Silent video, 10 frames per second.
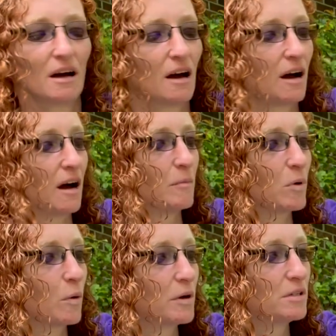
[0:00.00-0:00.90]
I'm
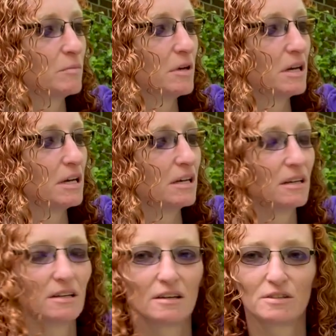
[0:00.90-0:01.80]
going to be
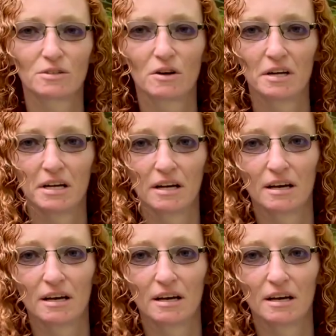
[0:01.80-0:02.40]
starting a